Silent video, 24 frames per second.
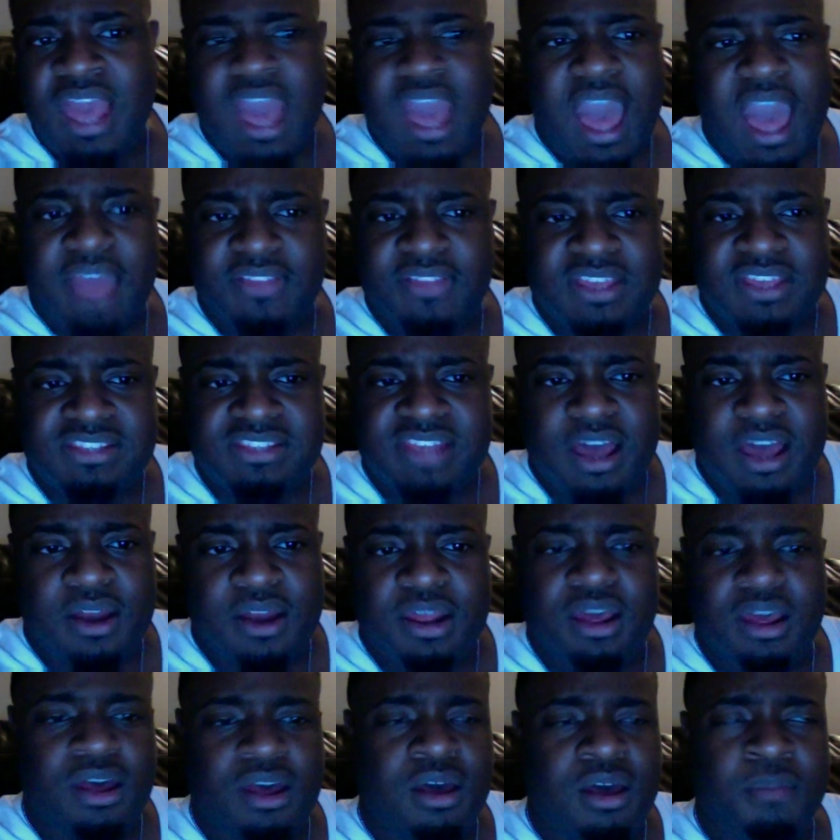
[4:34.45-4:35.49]
Uh, that's all.
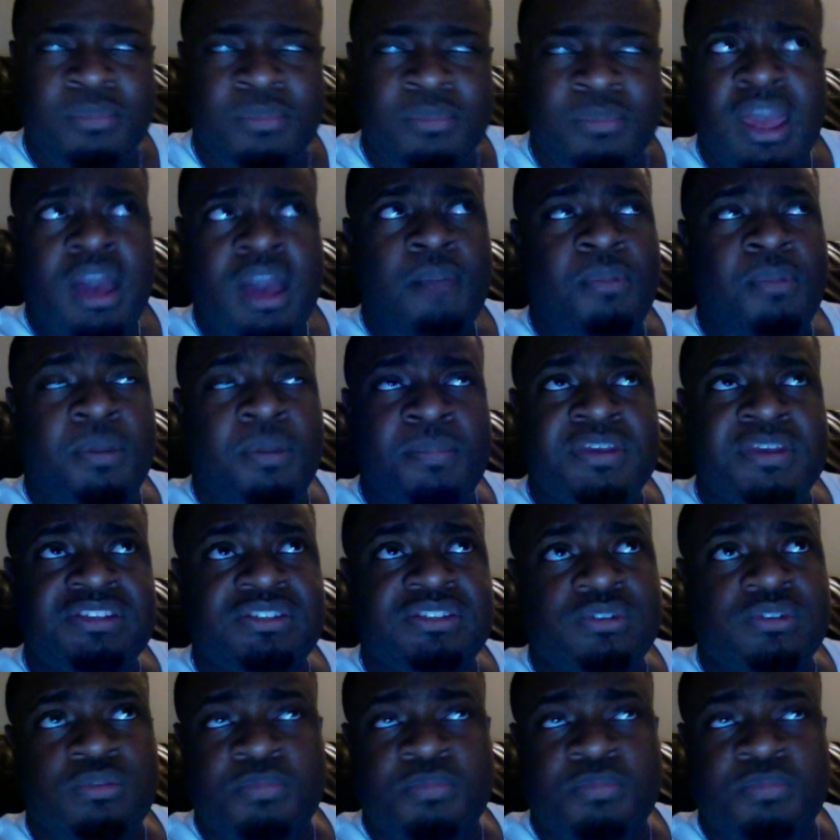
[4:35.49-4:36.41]
Um, but Miss